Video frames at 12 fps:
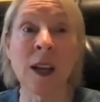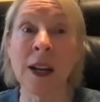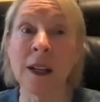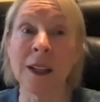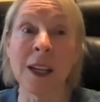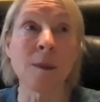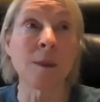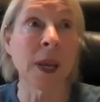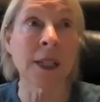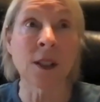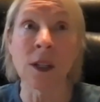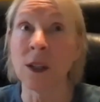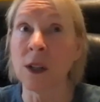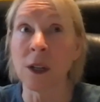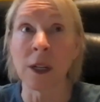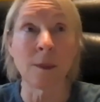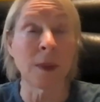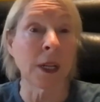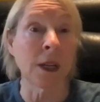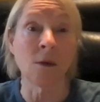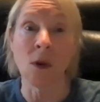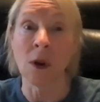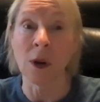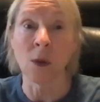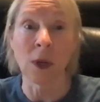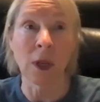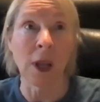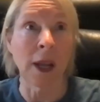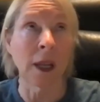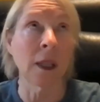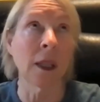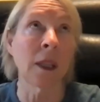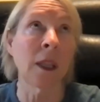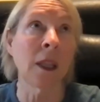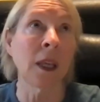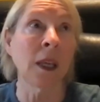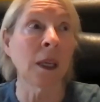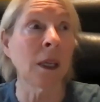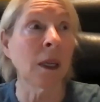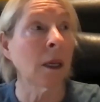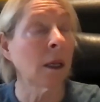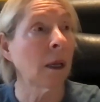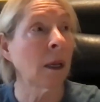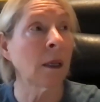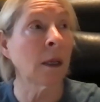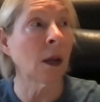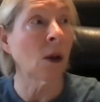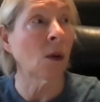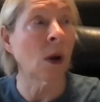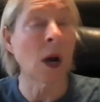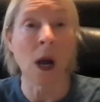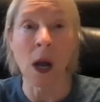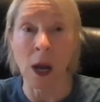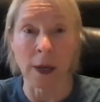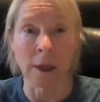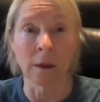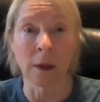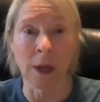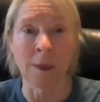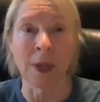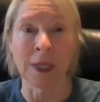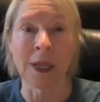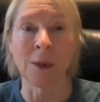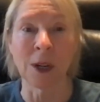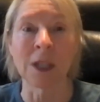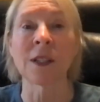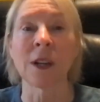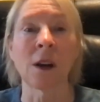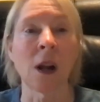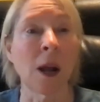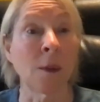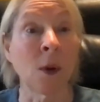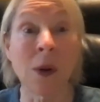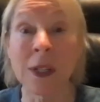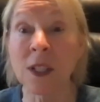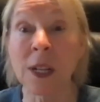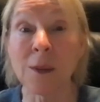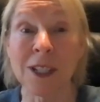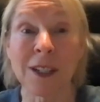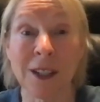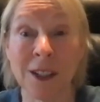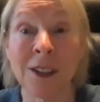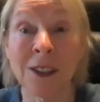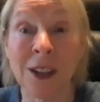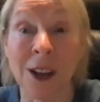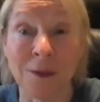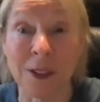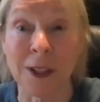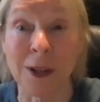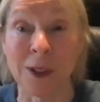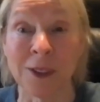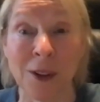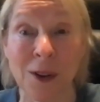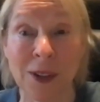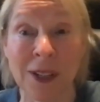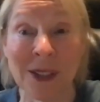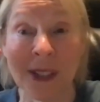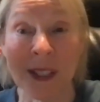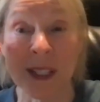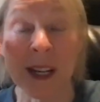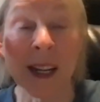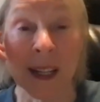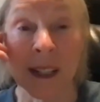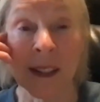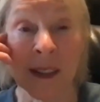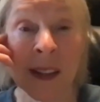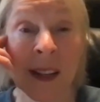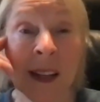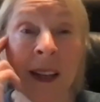And Kim Basinger and Mickey Rourke were like the, you know, hot. I mean, they were considered hot, whereas they were still not very well known in the States